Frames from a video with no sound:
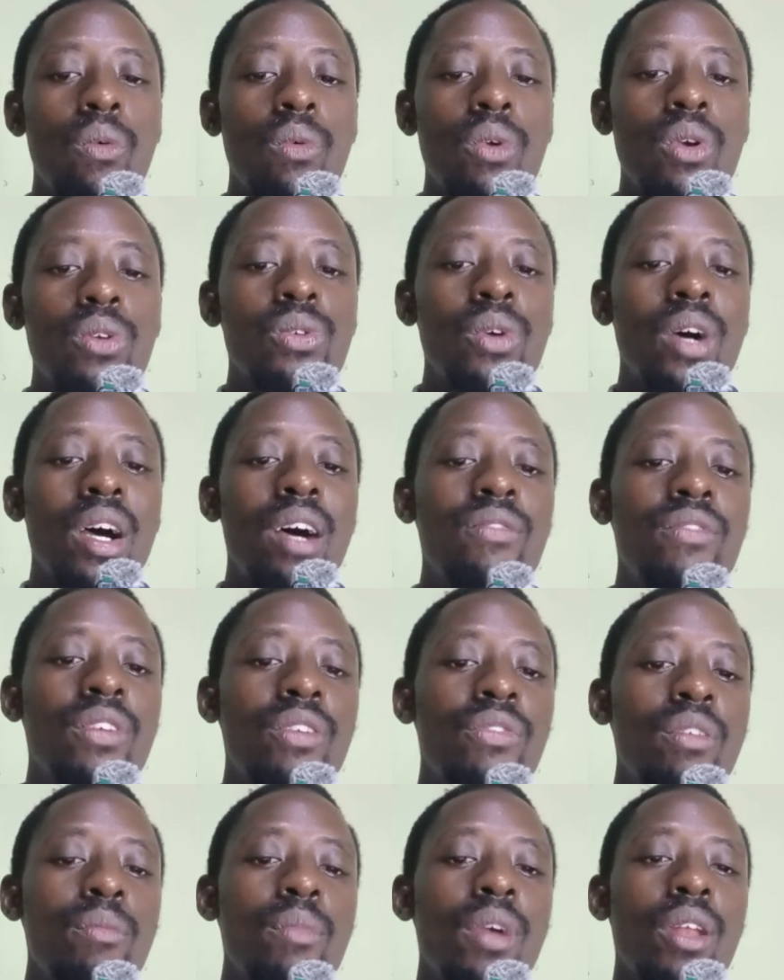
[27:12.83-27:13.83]
We also have a
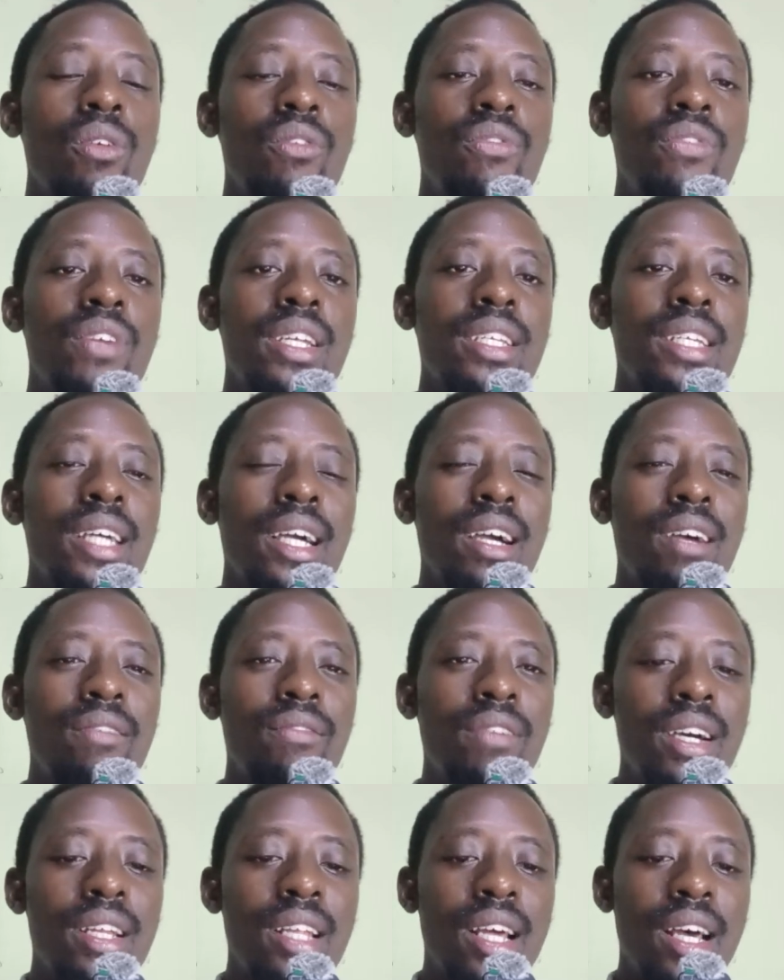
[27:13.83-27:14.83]
female offender
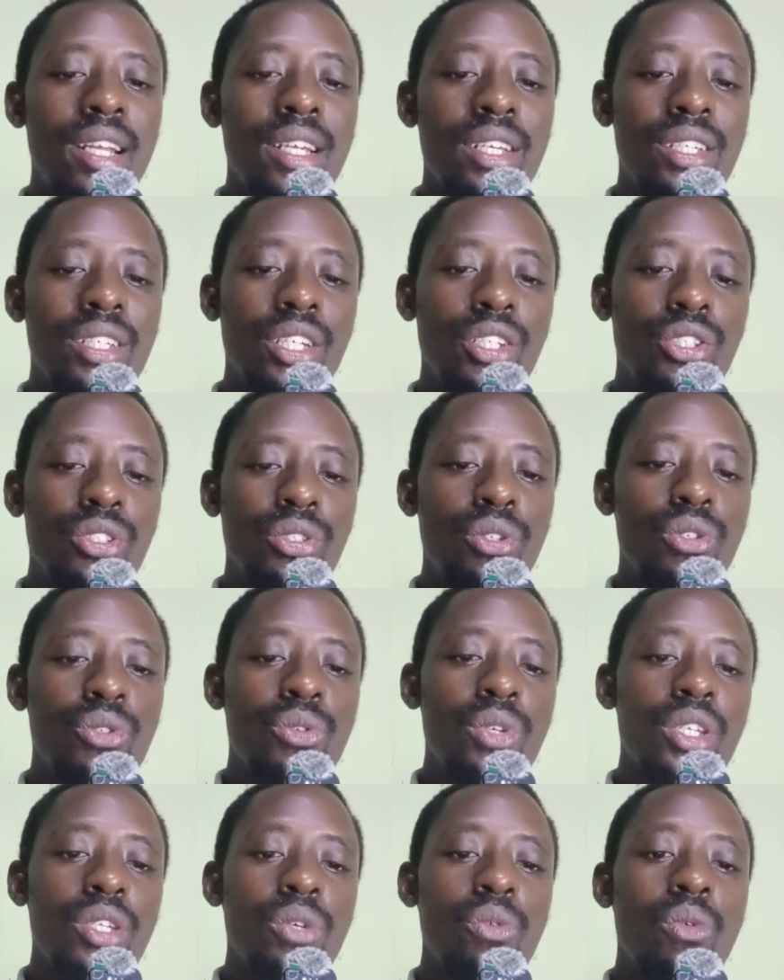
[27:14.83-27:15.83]
covered under section
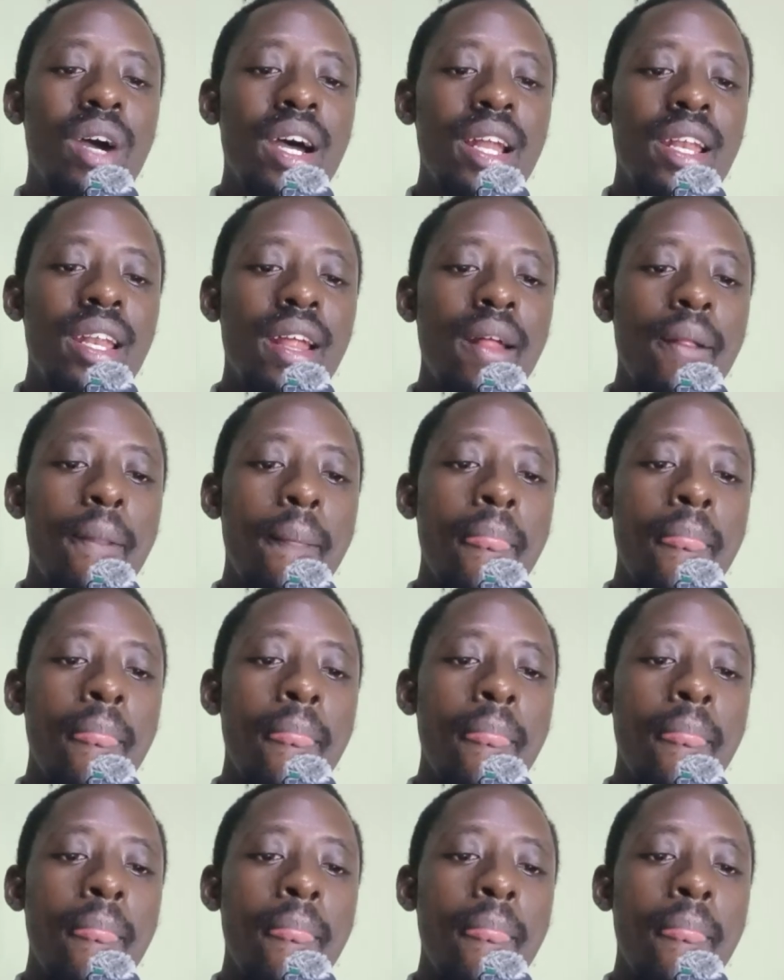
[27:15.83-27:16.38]
21,